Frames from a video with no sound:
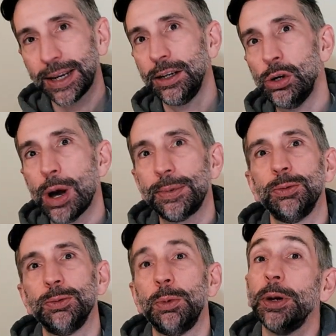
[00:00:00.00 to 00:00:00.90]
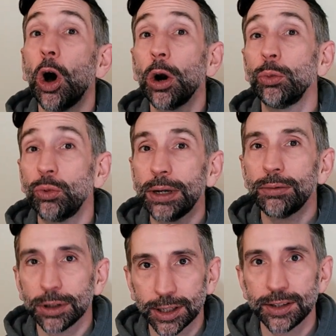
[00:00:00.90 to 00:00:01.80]
making new episodes, but we are
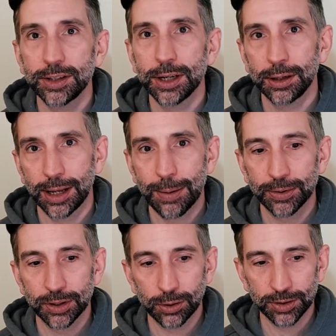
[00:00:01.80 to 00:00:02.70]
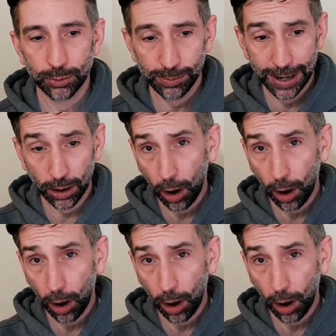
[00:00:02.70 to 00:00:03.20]
re-releasing the episodes that we made